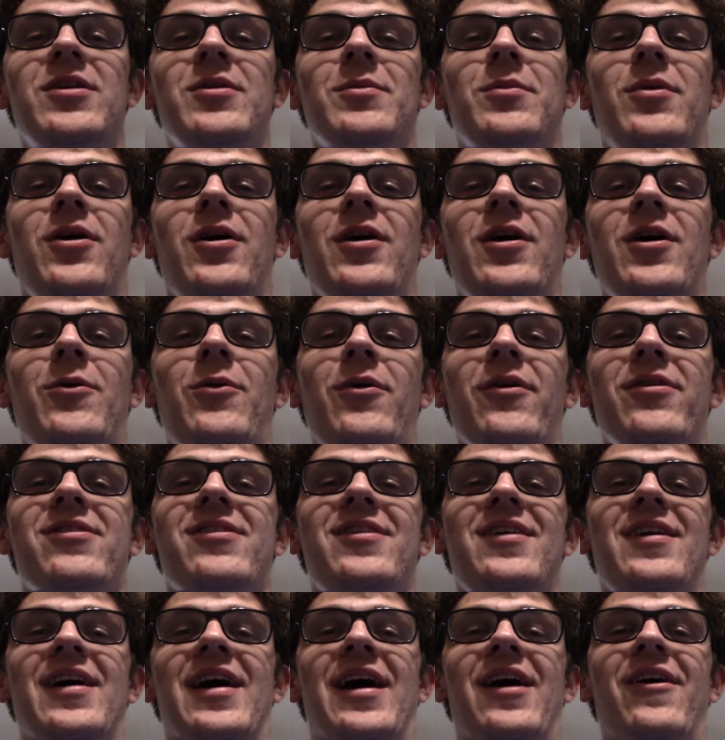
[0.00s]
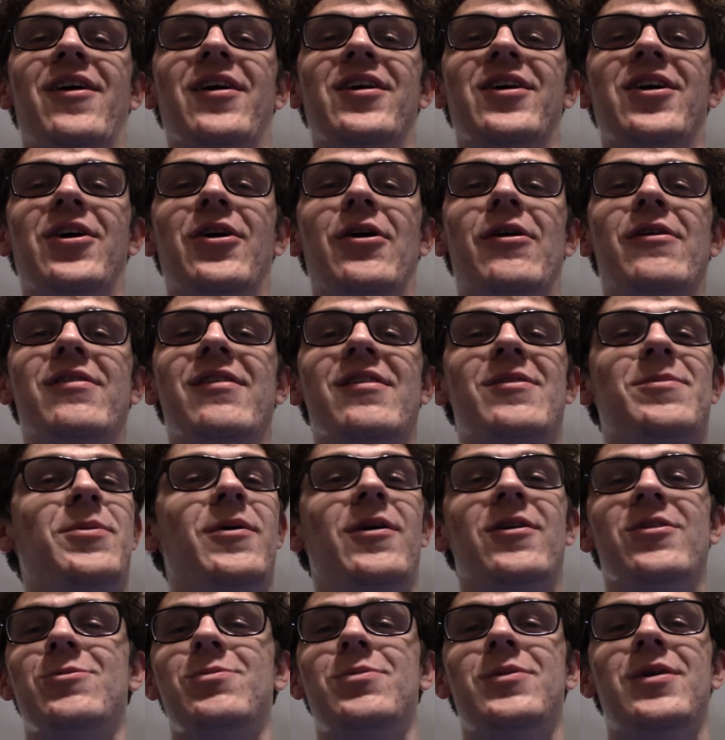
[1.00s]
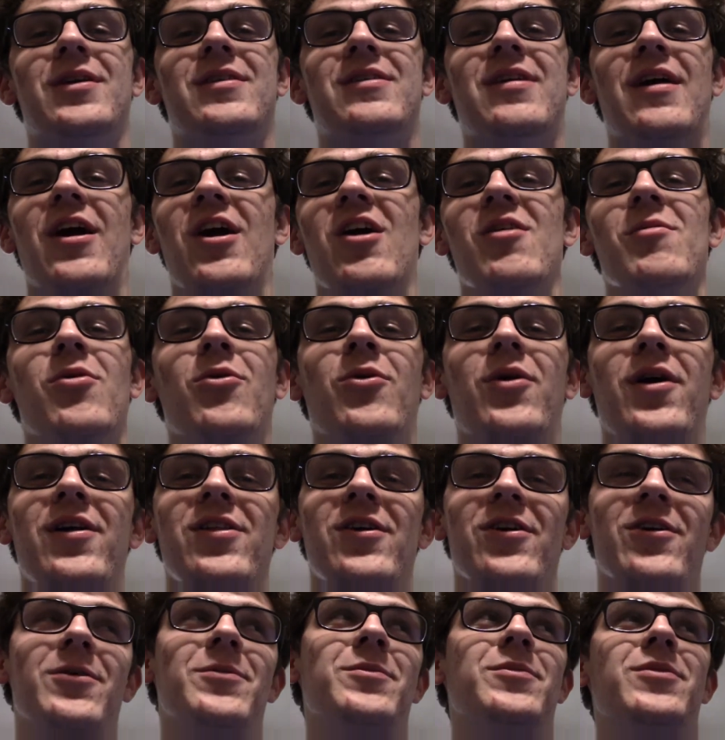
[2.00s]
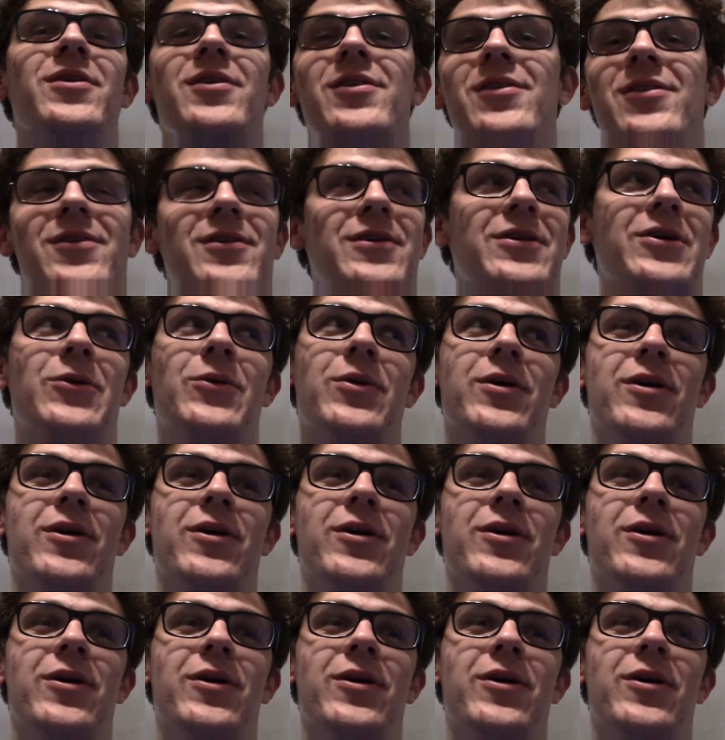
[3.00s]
tomorrow, we'll see how it goes. It's supposed to be terrible weather, but oh